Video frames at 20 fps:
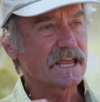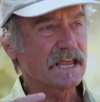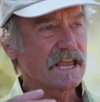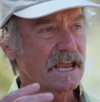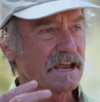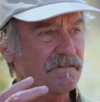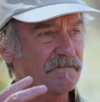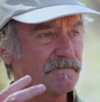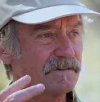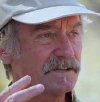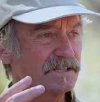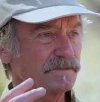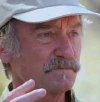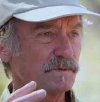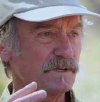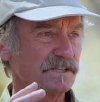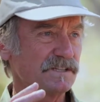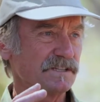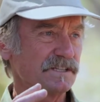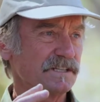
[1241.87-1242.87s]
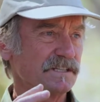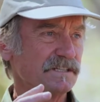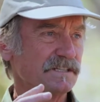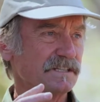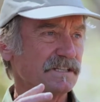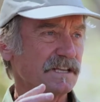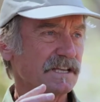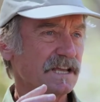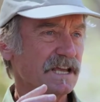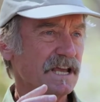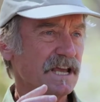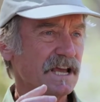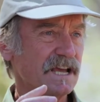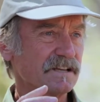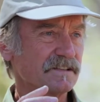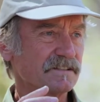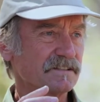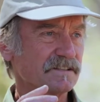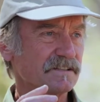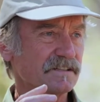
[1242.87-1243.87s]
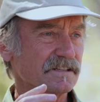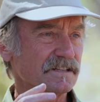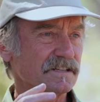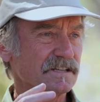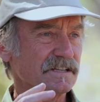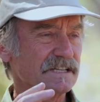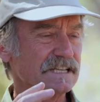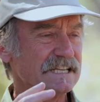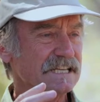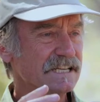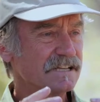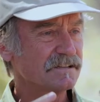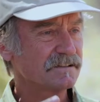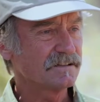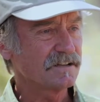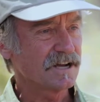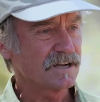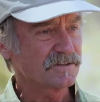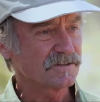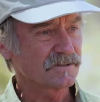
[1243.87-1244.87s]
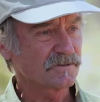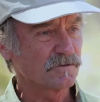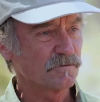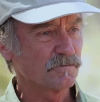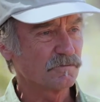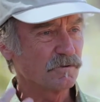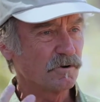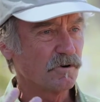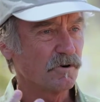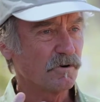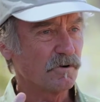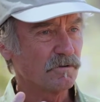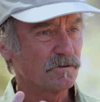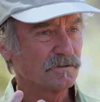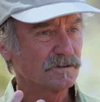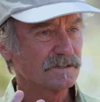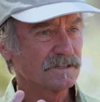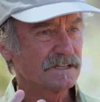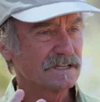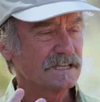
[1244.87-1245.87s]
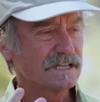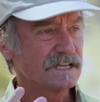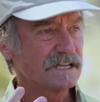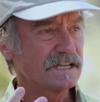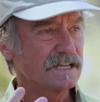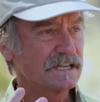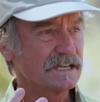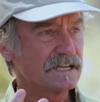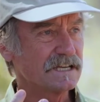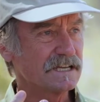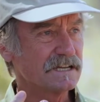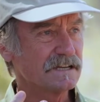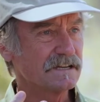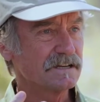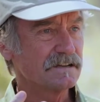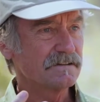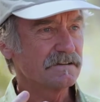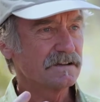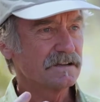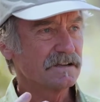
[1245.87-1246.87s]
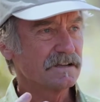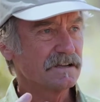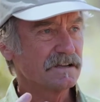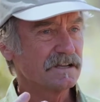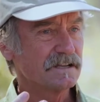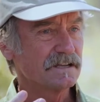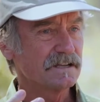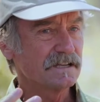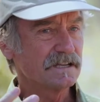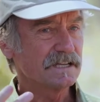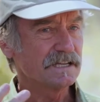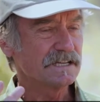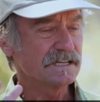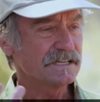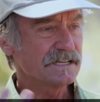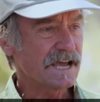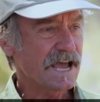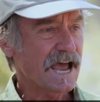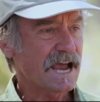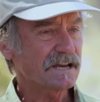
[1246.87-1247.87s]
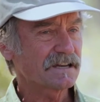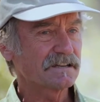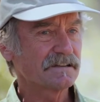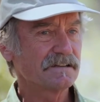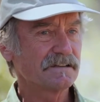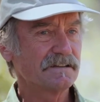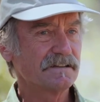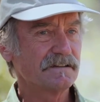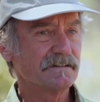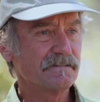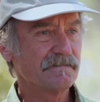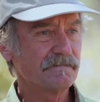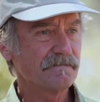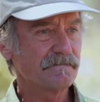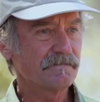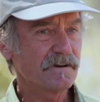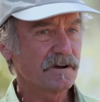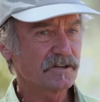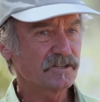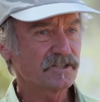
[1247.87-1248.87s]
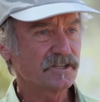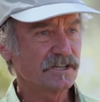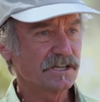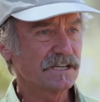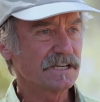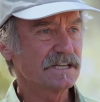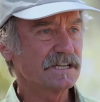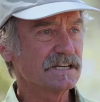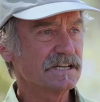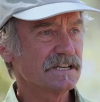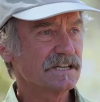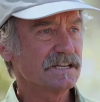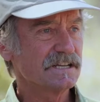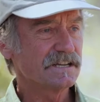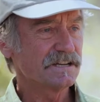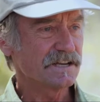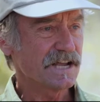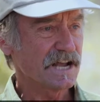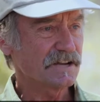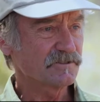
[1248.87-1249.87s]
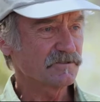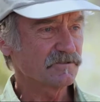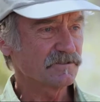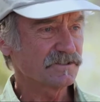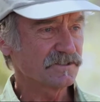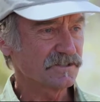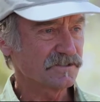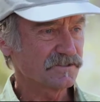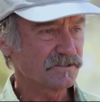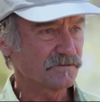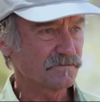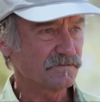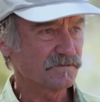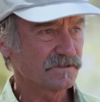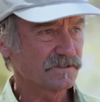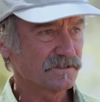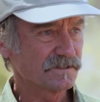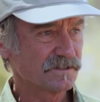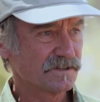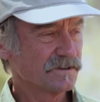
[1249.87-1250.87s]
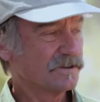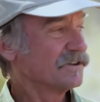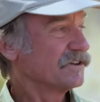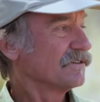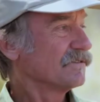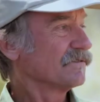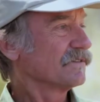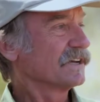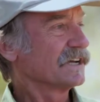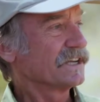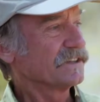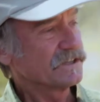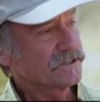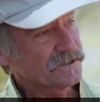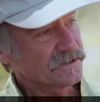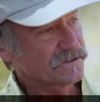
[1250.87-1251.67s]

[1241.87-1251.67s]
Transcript: every species has an ecological role in intact, functioning natural systems. And this